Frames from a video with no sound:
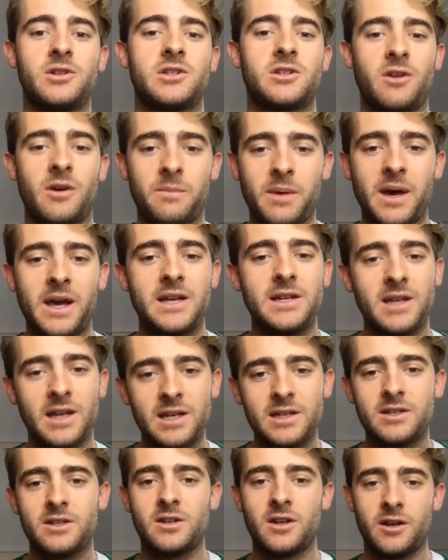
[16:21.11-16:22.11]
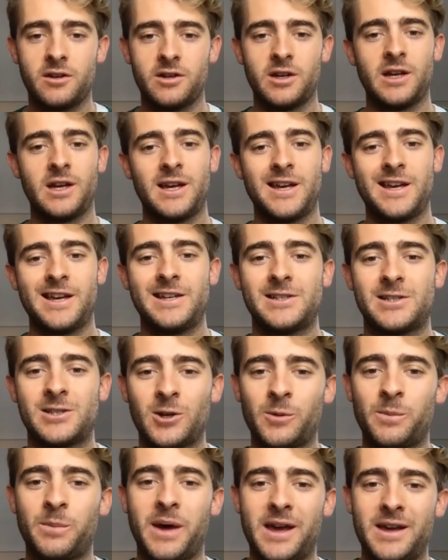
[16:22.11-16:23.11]
So it
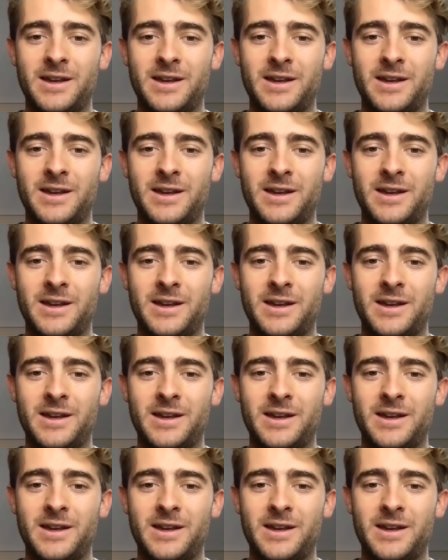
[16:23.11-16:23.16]
still